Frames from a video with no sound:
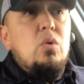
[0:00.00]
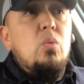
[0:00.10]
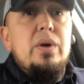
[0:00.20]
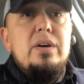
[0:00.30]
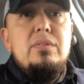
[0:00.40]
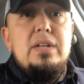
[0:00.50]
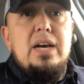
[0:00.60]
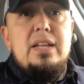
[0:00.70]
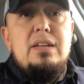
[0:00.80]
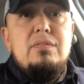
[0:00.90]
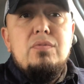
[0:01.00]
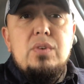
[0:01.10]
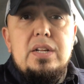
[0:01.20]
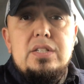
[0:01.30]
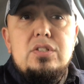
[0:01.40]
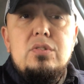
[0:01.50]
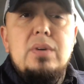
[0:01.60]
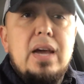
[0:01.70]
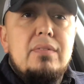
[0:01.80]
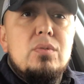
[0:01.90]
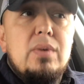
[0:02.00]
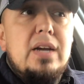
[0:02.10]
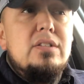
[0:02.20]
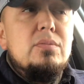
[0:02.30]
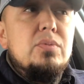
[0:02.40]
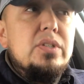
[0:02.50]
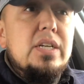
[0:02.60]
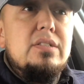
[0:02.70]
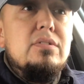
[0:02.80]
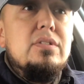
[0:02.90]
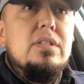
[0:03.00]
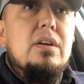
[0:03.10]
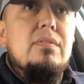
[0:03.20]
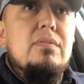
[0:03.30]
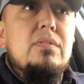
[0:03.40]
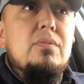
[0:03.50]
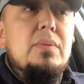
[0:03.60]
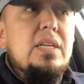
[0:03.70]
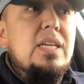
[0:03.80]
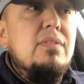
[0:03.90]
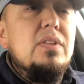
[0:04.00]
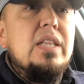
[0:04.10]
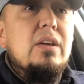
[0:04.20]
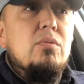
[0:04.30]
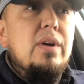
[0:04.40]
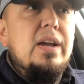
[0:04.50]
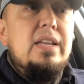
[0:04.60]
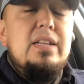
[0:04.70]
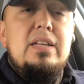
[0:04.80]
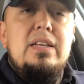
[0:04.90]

Will not infringe. You have the right to protect yourself. You've been given that right.